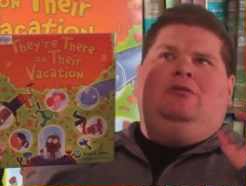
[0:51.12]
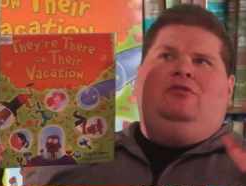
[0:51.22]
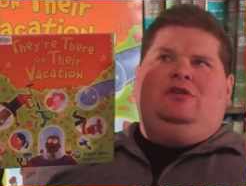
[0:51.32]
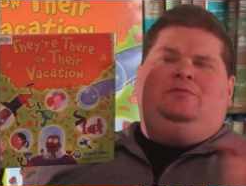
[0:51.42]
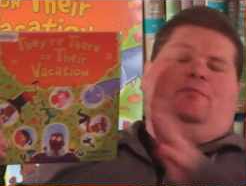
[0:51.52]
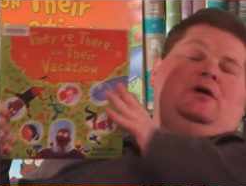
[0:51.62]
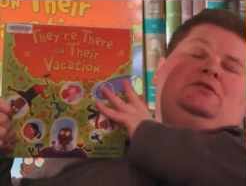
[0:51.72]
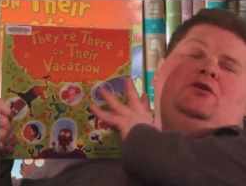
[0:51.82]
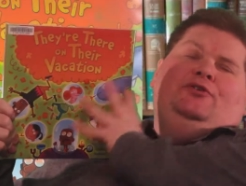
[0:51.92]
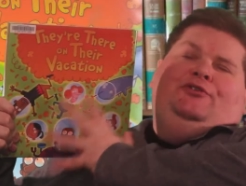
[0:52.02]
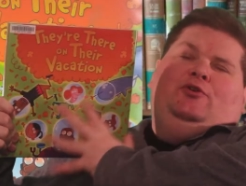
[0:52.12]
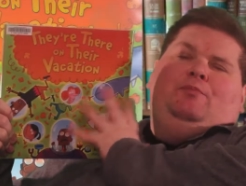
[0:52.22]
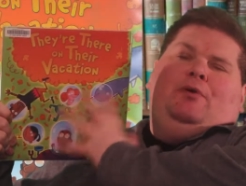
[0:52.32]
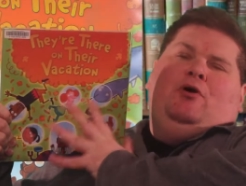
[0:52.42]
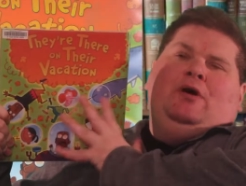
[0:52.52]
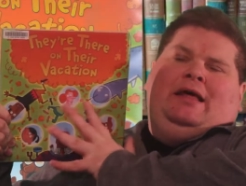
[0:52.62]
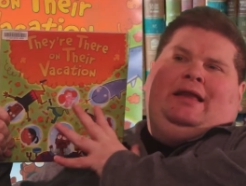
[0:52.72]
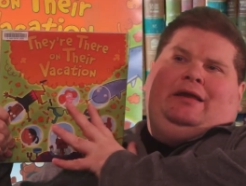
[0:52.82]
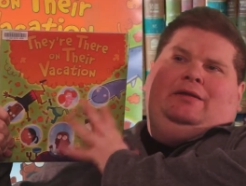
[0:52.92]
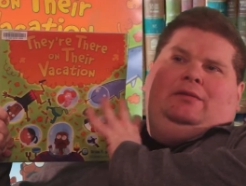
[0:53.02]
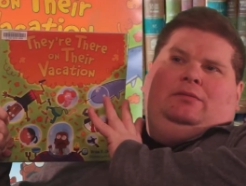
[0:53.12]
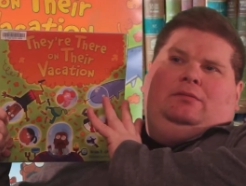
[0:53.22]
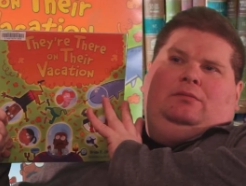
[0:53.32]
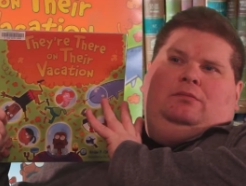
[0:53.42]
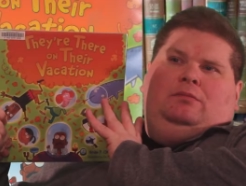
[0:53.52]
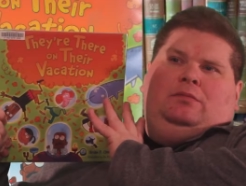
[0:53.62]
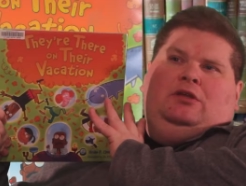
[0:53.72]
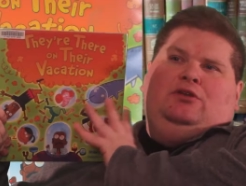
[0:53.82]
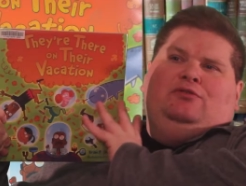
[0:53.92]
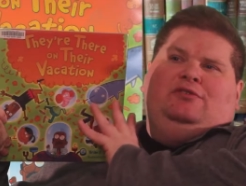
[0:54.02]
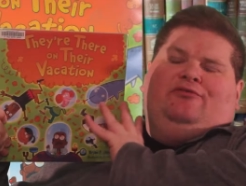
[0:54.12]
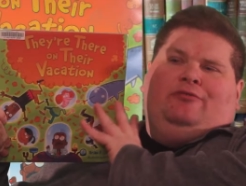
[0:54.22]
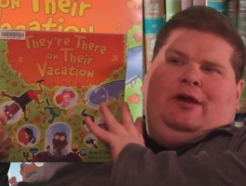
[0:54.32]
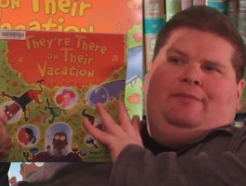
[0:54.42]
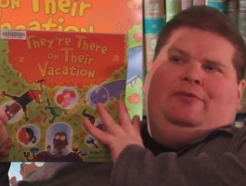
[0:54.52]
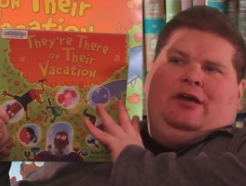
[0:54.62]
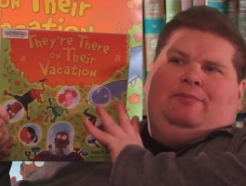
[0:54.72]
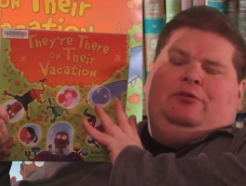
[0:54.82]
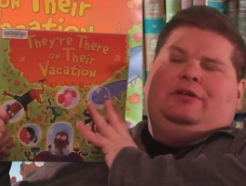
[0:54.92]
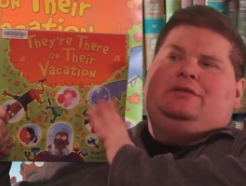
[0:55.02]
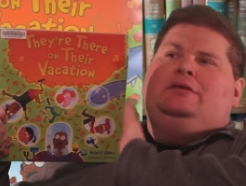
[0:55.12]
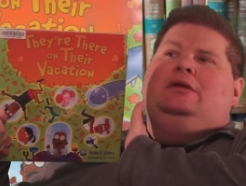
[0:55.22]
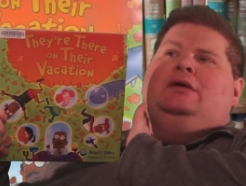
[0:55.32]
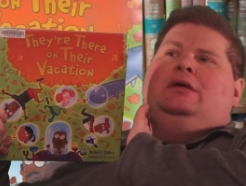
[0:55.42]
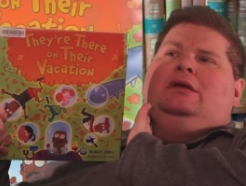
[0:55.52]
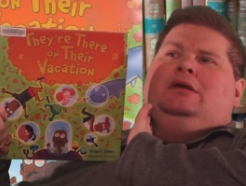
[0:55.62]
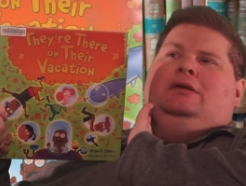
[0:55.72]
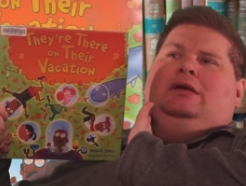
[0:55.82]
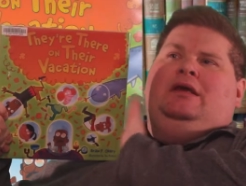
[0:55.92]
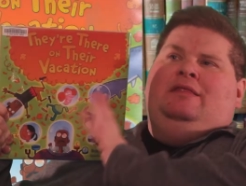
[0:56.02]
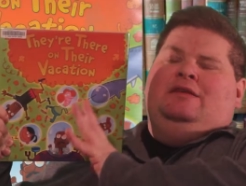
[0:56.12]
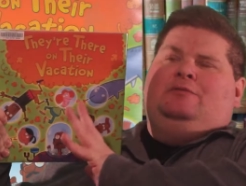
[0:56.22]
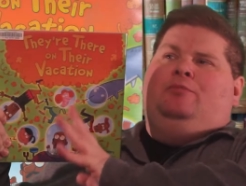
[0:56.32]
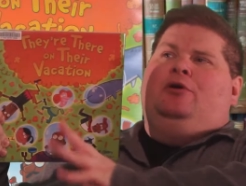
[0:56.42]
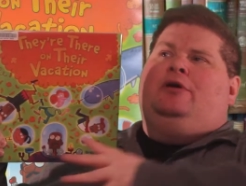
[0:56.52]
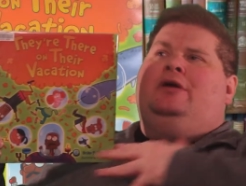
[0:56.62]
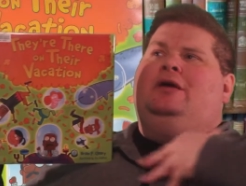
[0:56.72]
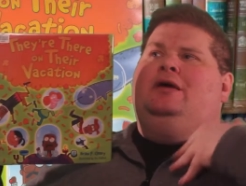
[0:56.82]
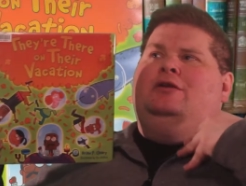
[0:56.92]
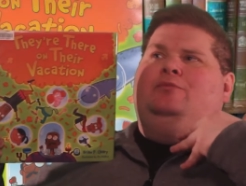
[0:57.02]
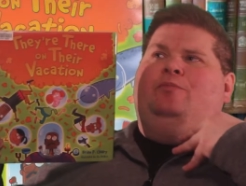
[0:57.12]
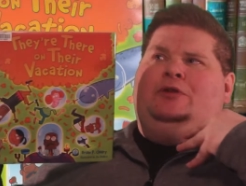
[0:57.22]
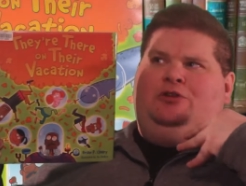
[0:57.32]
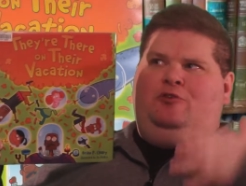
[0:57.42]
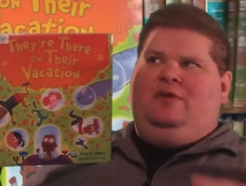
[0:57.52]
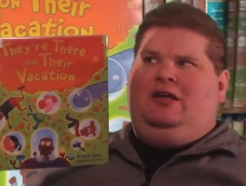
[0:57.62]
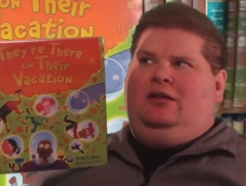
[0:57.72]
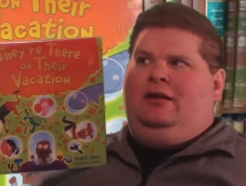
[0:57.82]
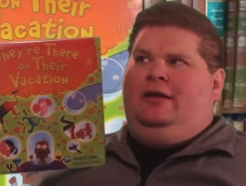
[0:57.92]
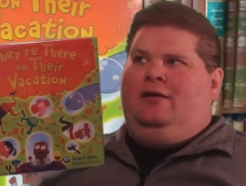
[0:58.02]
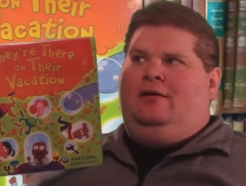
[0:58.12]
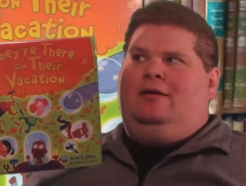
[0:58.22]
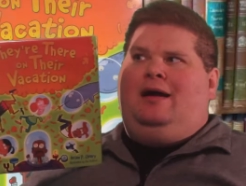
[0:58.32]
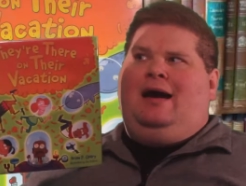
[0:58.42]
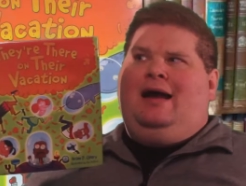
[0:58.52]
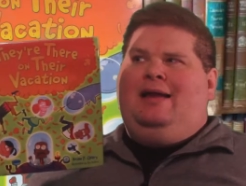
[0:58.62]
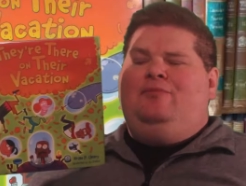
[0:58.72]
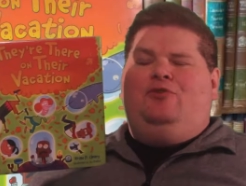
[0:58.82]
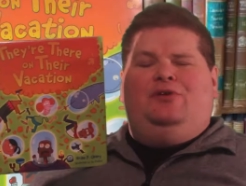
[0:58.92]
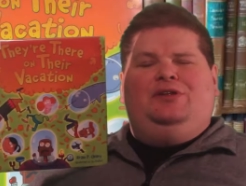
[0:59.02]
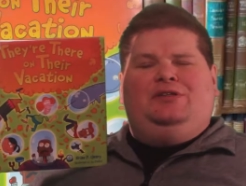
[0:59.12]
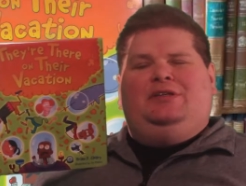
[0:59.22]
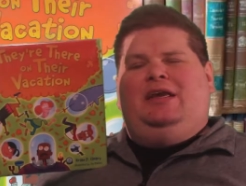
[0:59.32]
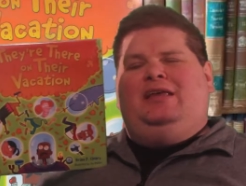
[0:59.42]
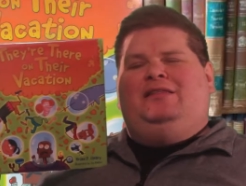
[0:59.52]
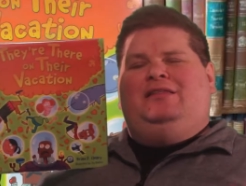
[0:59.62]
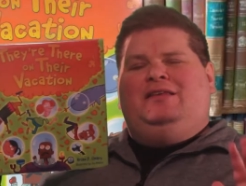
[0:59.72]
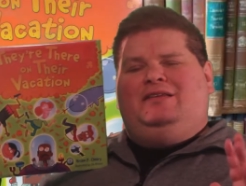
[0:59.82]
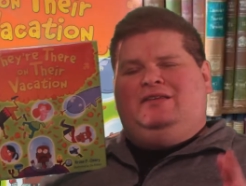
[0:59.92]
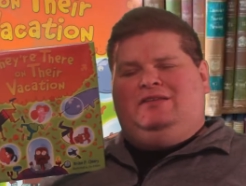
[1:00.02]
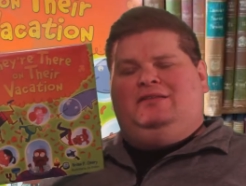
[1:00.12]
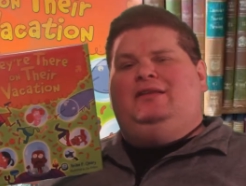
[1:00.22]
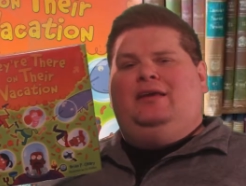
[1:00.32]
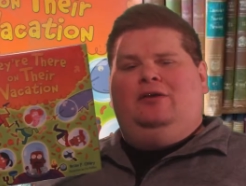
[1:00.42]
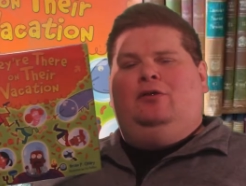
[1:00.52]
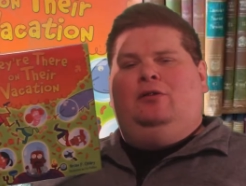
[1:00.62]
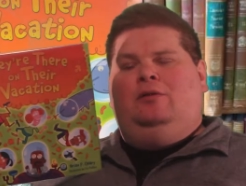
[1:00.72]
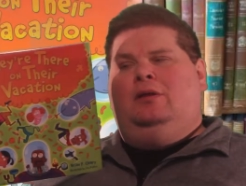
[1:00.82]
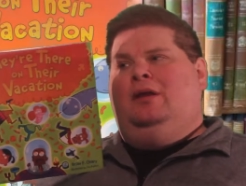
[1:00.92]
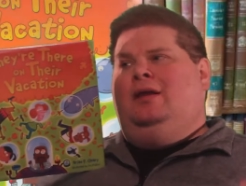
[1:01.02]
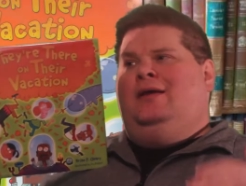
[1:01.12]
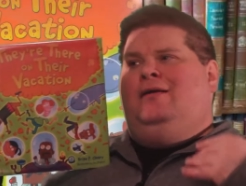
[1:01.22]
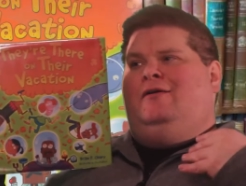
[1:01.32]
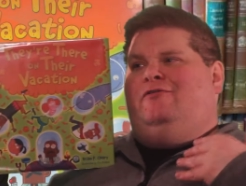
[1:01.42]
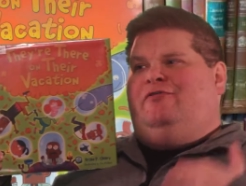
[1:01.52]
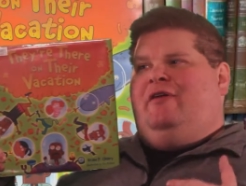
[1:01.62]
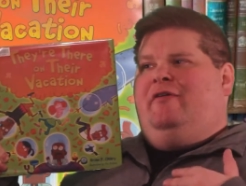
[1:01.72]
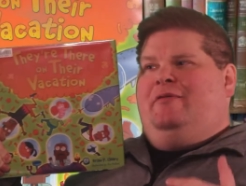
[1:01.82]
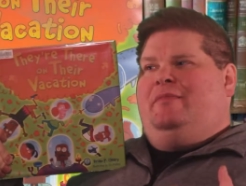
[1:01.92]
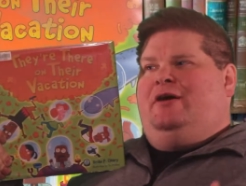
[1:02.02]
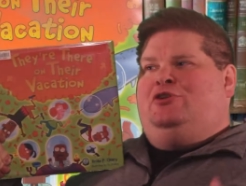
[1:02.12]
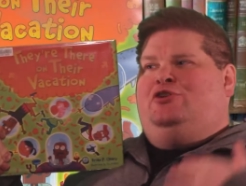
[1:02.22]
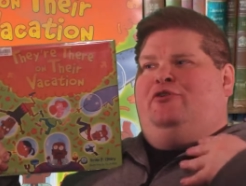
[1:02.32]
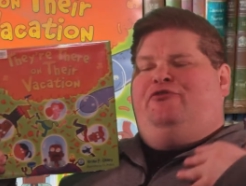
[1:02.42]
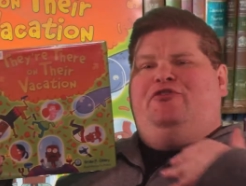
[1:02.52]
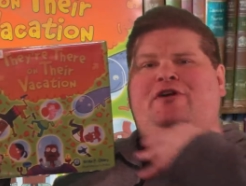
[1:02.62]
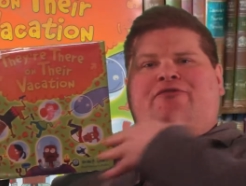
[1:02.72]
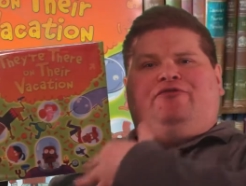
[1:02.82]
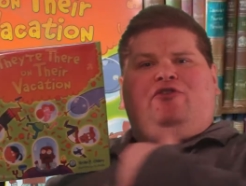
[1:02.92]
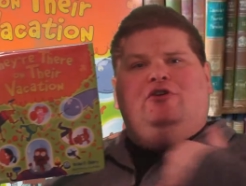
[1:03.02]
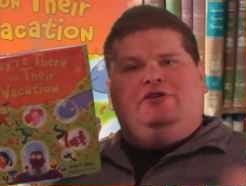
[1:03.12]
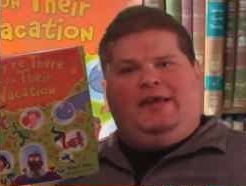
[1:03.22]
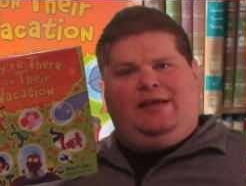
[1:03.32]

this it's also a poetic use of rhymed couplets in this book. But to be clear, I am going to say that this is still very much fun first,